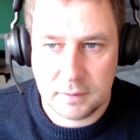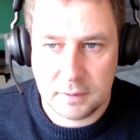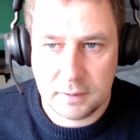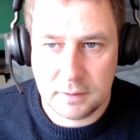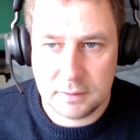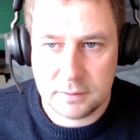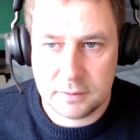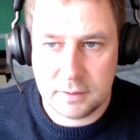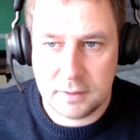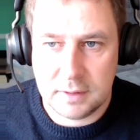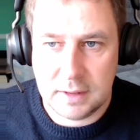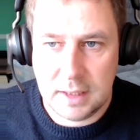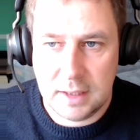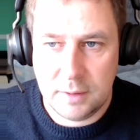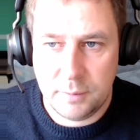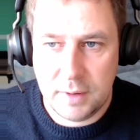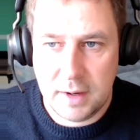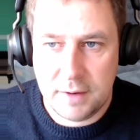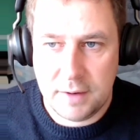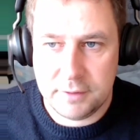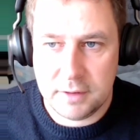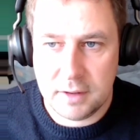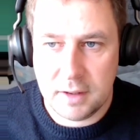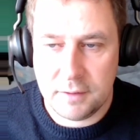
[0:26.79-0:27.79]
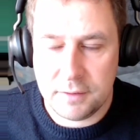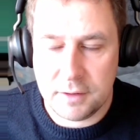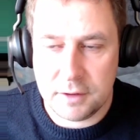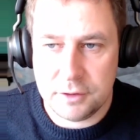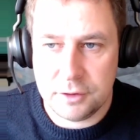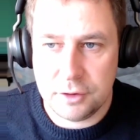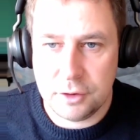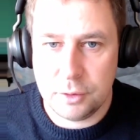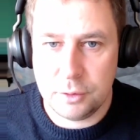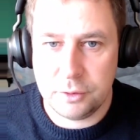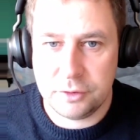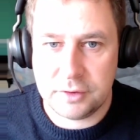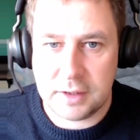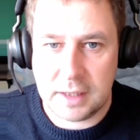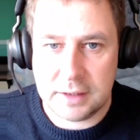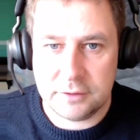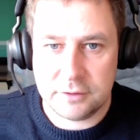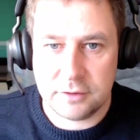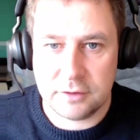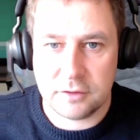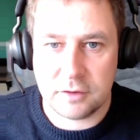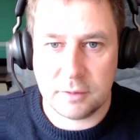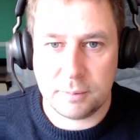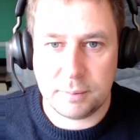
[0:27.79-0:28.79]
Today we have another new sensor
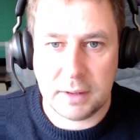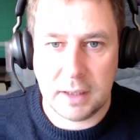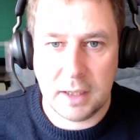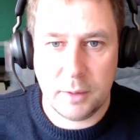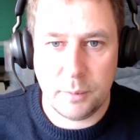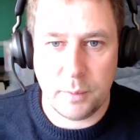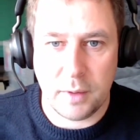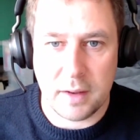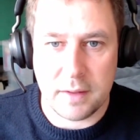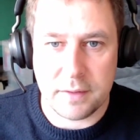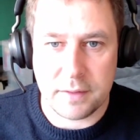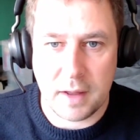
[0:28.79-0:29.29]
to play with,